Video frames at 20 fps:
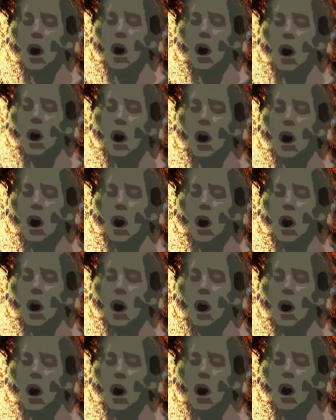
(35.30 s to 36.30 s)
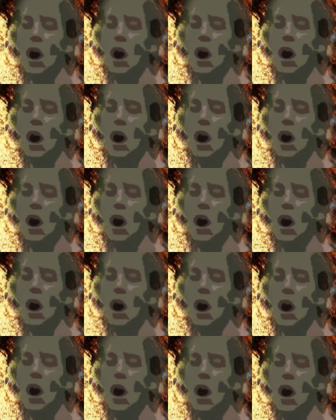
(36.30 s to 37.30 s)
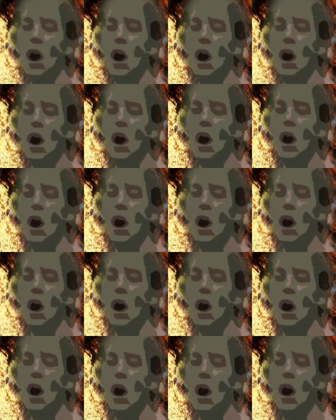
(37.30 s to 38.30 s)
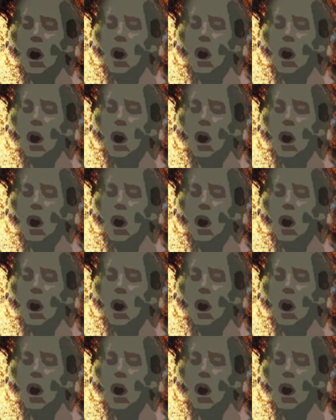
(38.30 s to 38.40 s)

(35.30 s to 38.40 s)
[no speech]